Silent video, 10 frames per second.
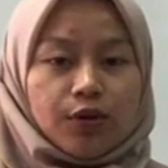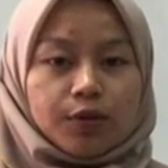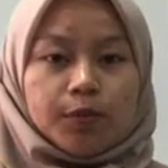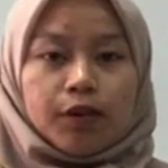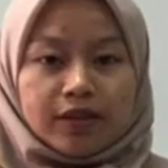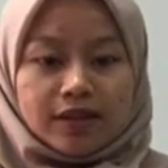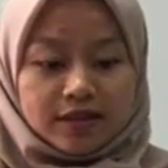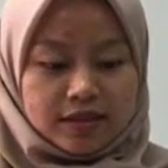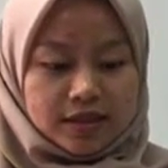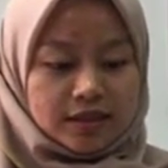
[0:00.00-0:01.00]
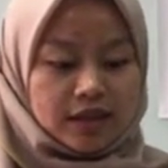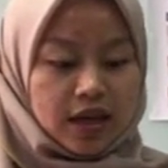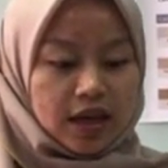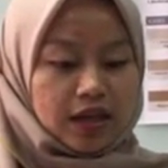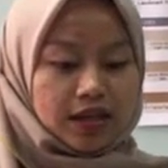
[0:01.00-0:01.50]
our politics is
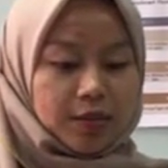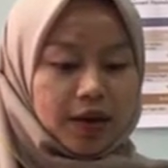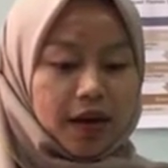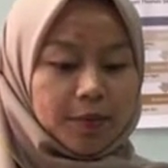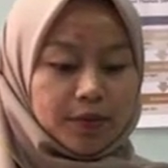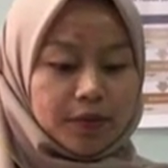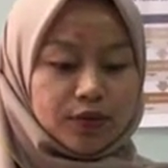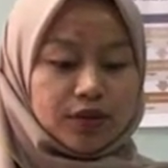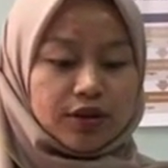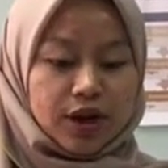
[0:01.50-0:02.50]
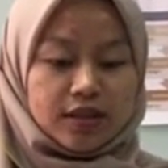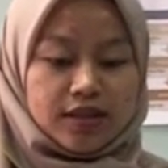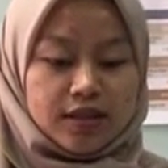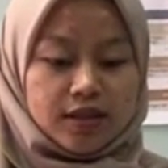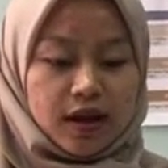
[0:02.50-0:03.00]
it can be happen between the
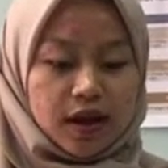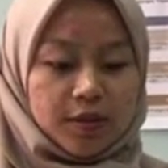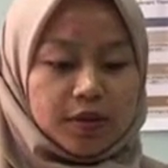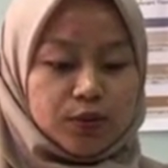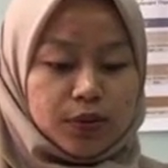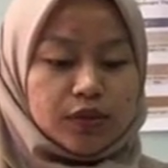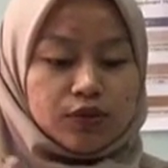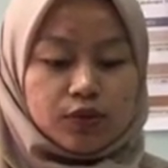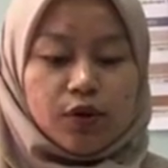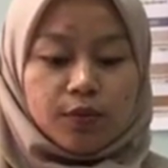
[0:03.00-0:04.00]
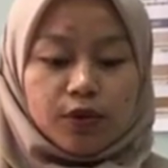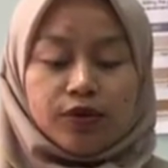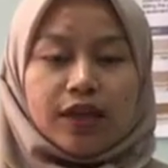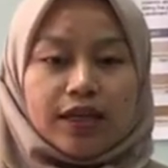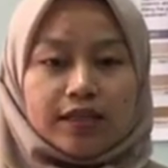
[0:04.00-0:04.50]
crisis between 2 or more
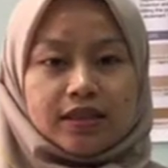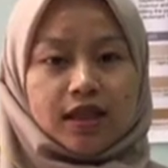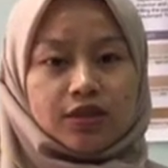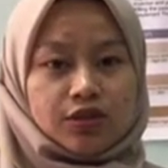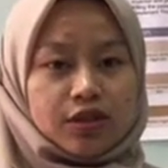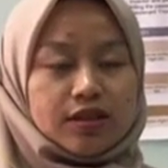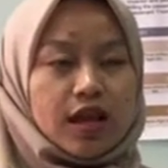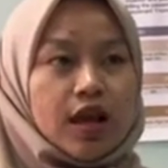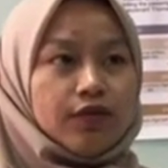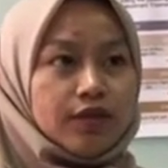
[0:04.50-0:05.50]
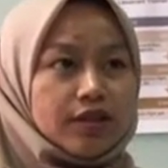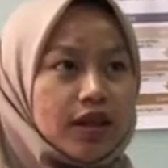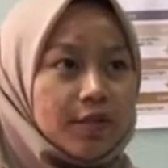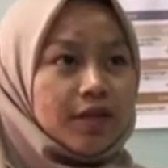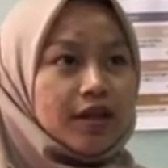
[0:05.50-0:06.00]
related countries. For
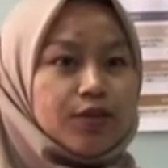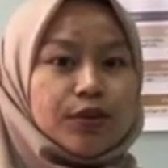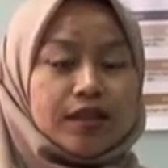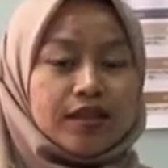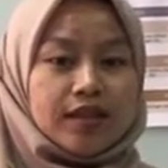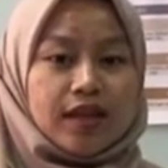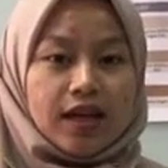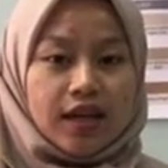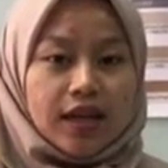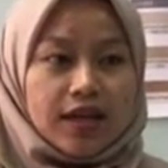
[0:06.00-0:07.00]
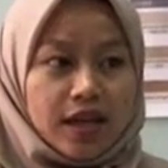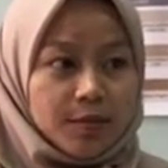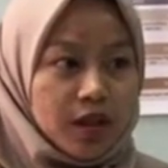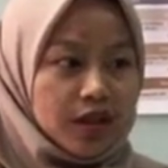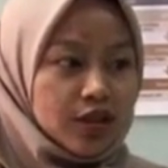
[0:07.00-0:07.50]
example, as we can see that in
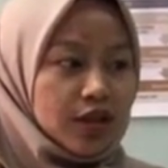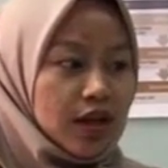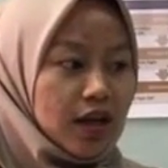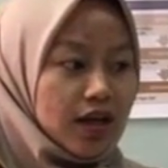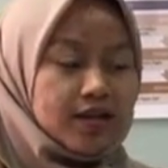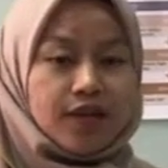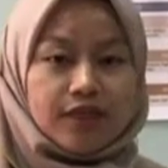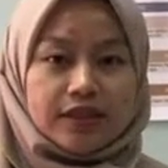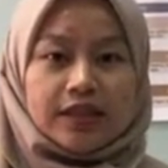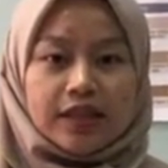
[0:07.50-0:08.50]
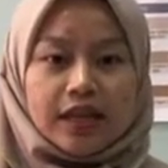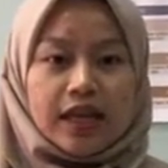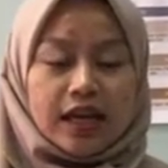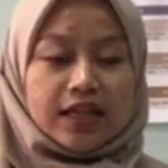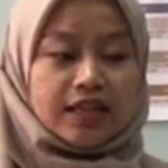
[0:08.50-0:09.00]
MH17,
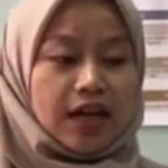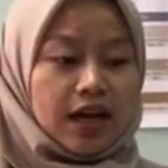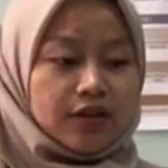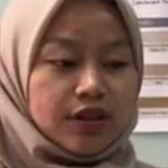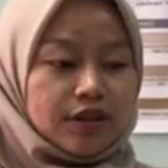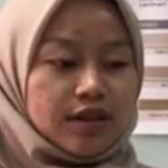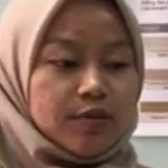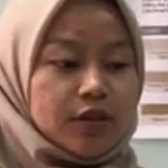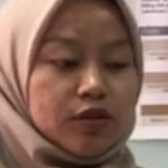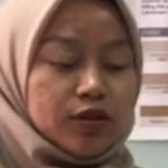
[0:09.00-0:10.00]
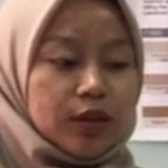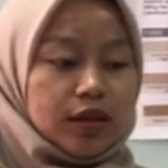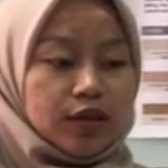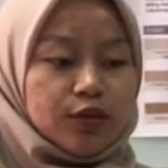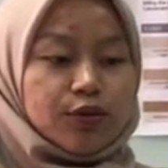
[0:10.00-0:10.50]
it's a crisis
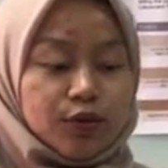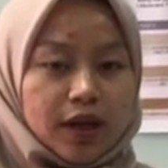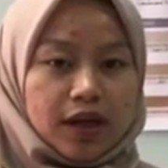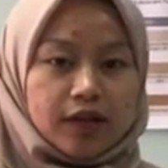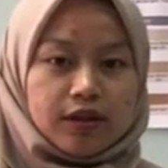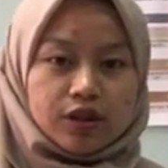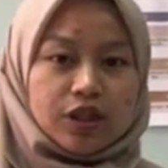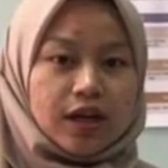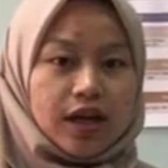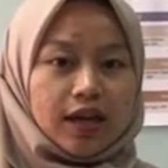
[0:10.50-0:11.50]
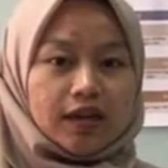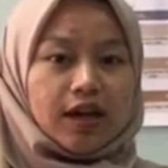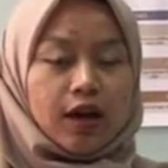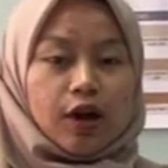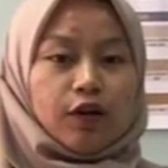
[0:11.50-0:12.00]
between Ukraine, Russia, and
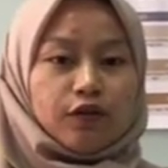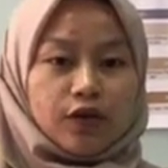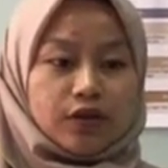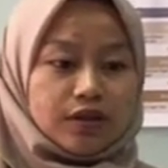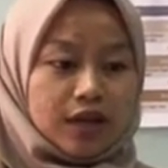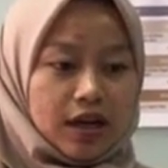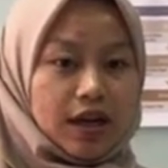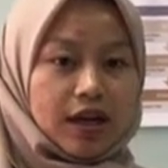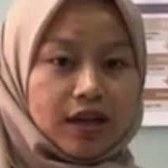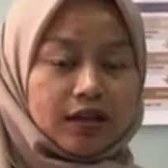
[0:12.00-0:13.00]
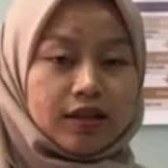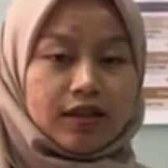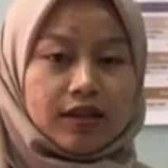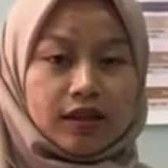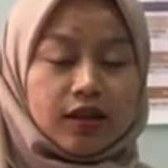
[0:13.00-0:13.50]
of course
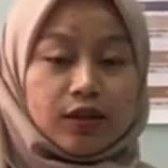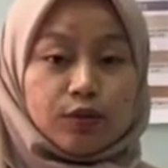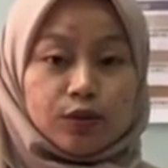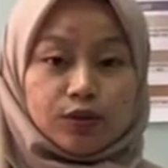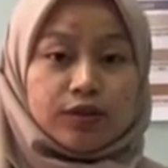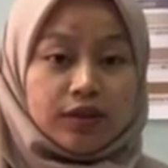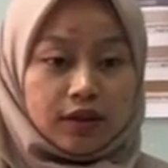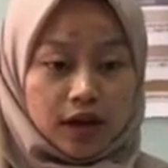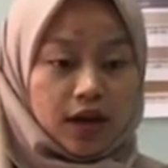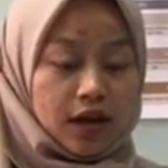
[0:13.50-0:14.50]
it was shooted